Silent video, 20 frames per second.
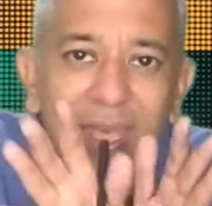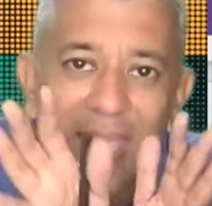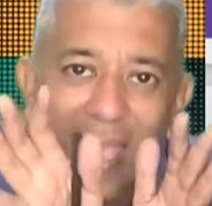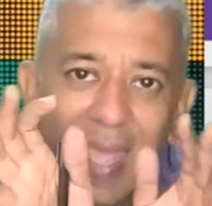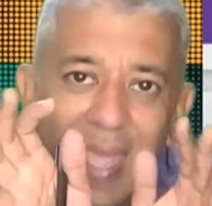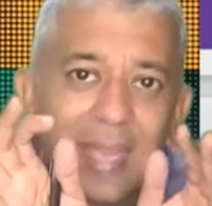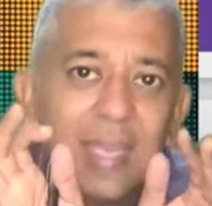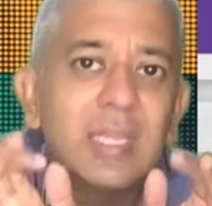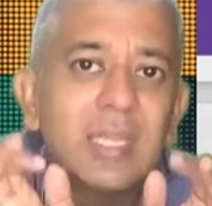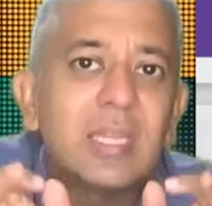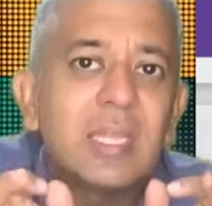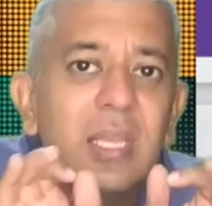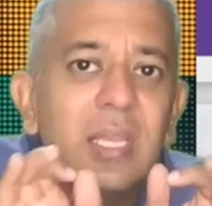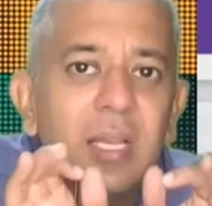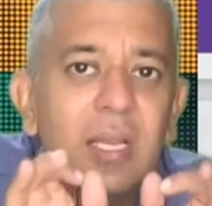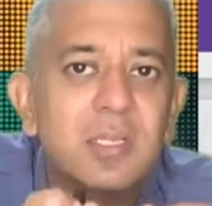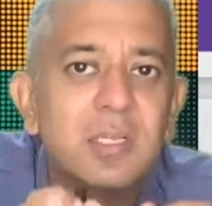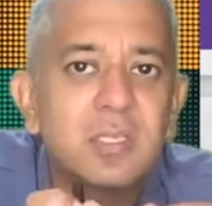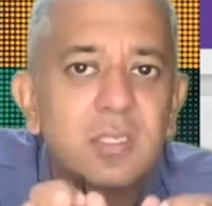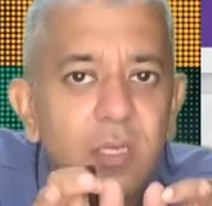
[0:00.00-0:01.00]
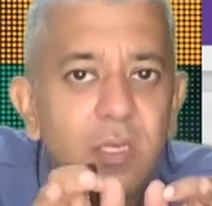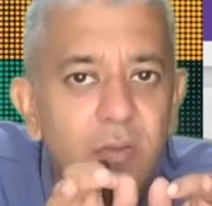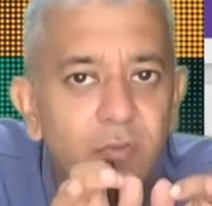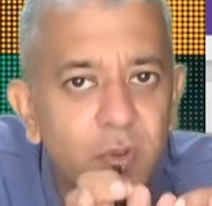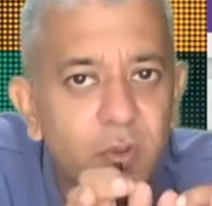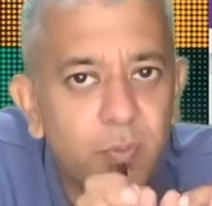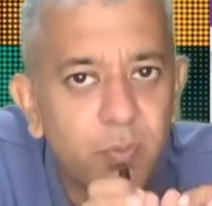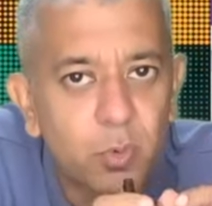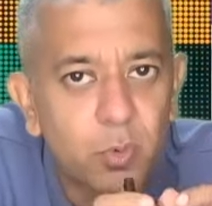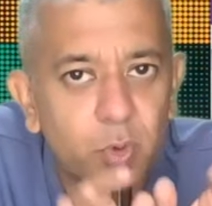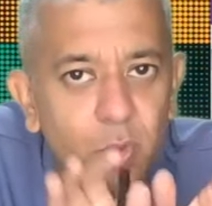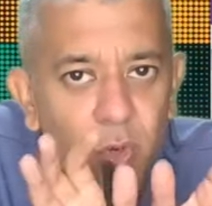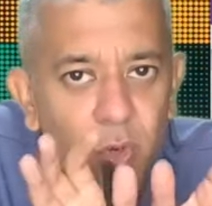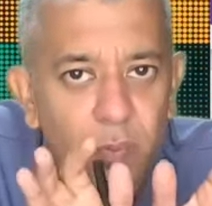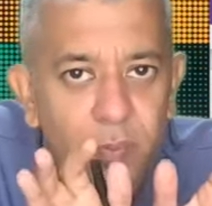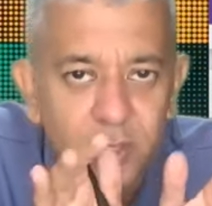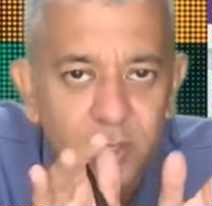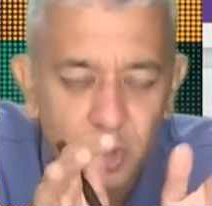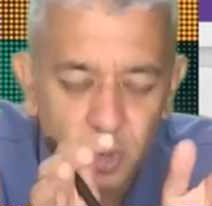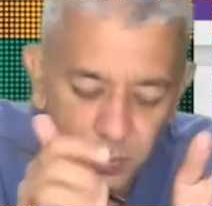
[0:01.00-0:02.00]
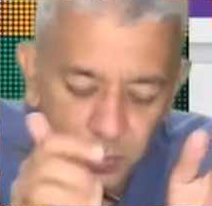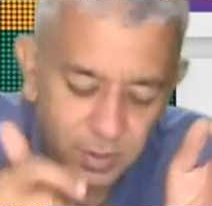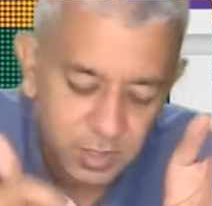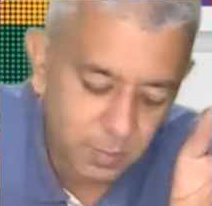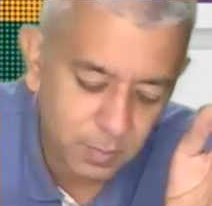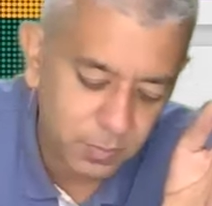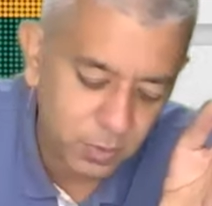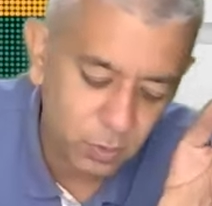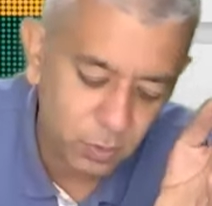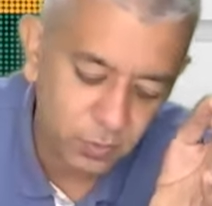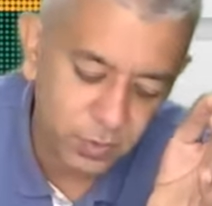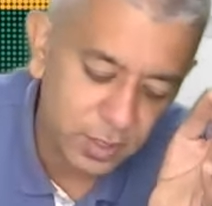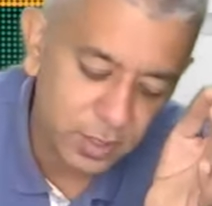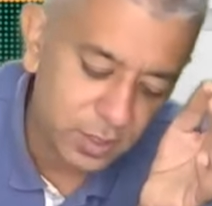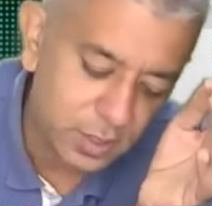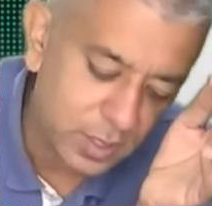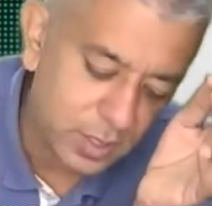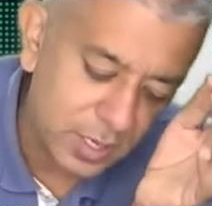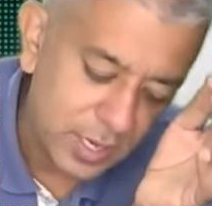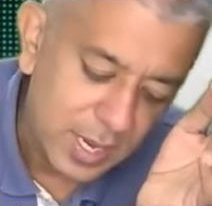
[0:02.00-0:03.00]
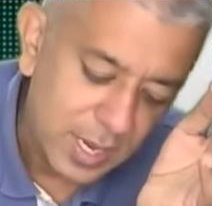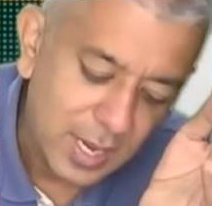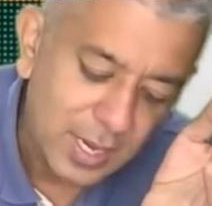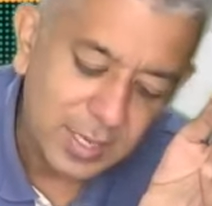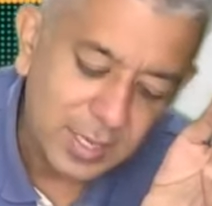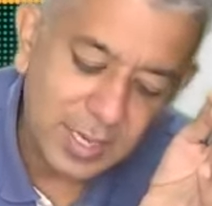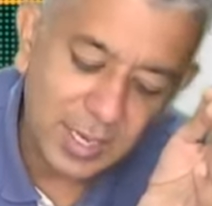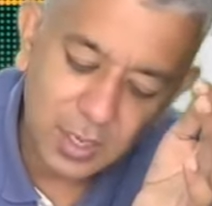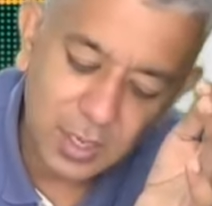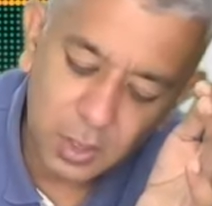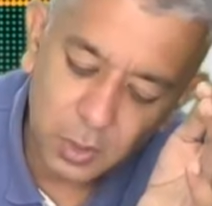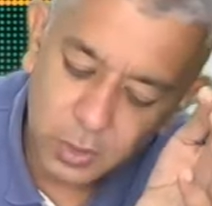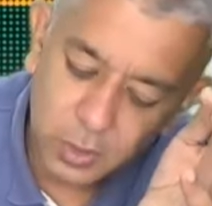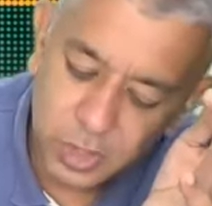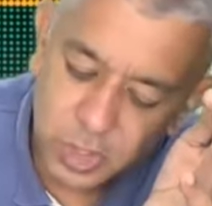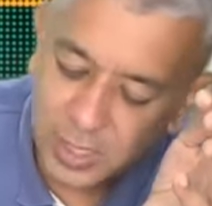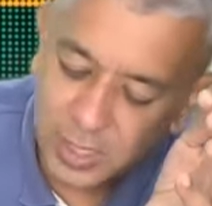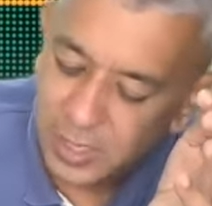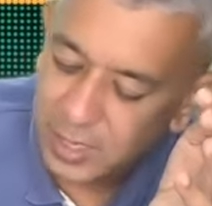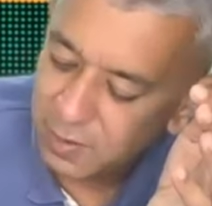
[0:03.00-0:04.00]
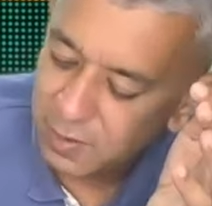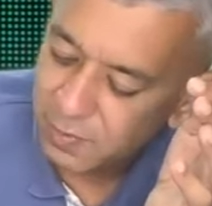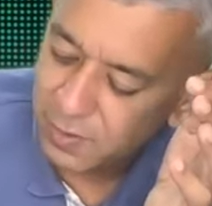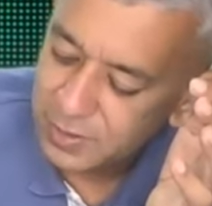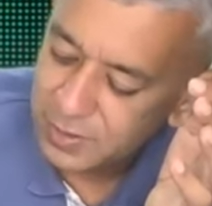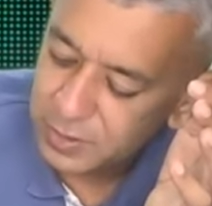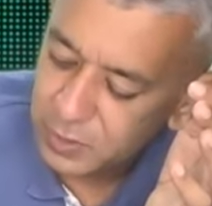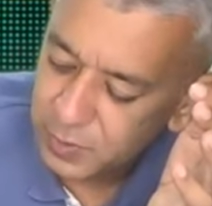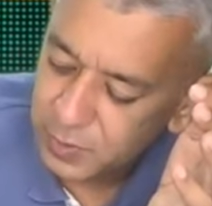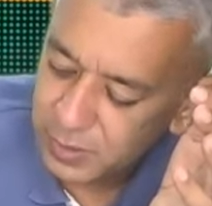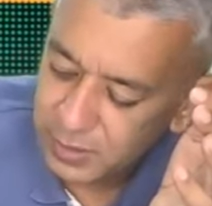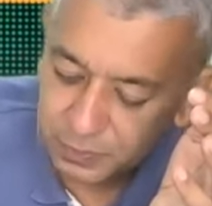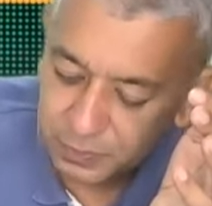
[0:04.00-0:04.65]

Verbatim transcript: Anything concerned with procurement should be coming over here. Technological advancement.